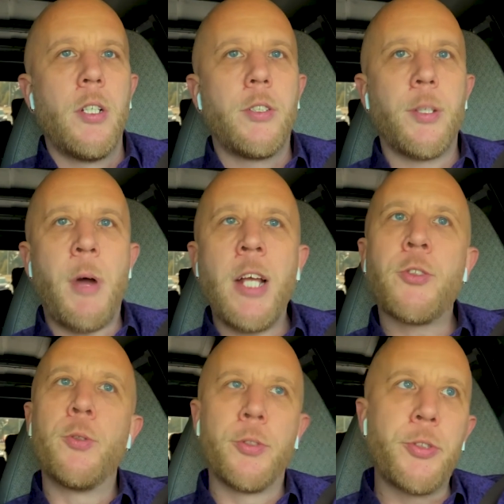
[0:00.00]
some high
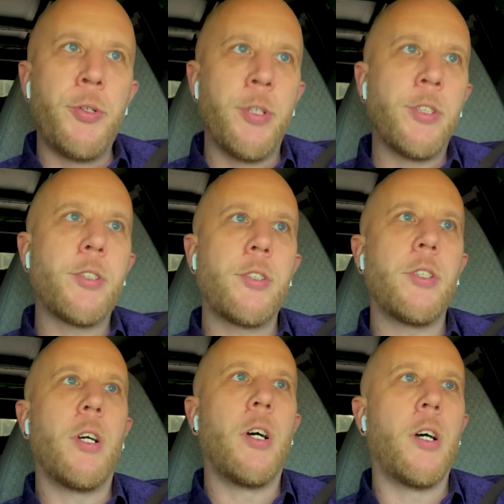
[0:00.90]
school students
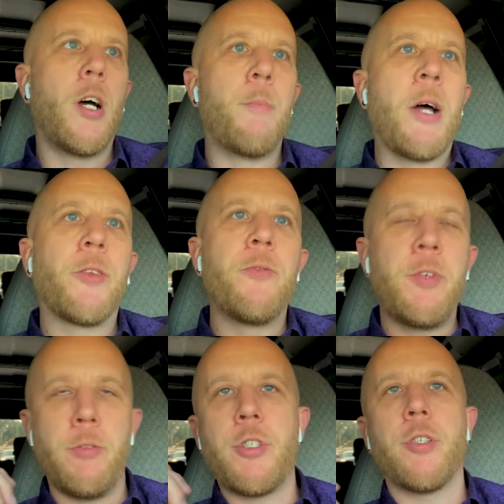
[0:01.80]
about the
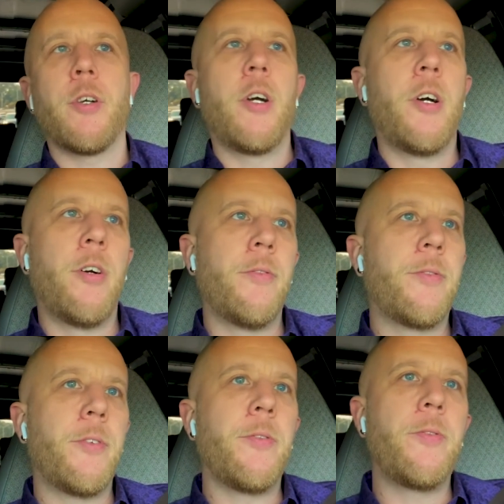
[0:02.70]
future
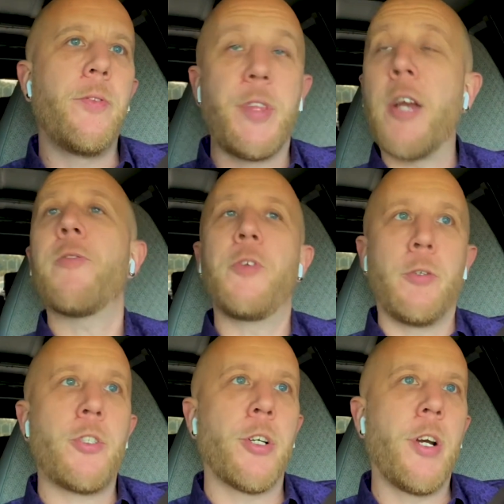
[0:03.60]
of their
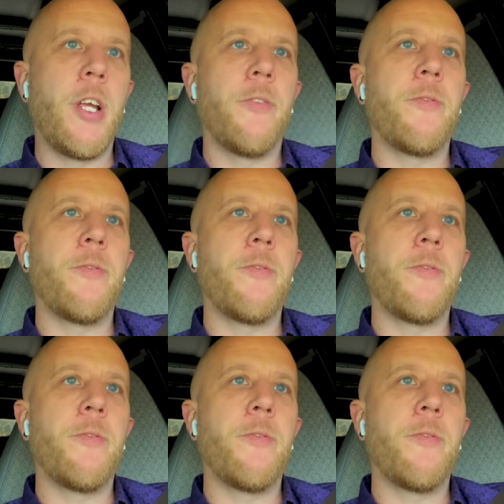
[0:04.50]
future in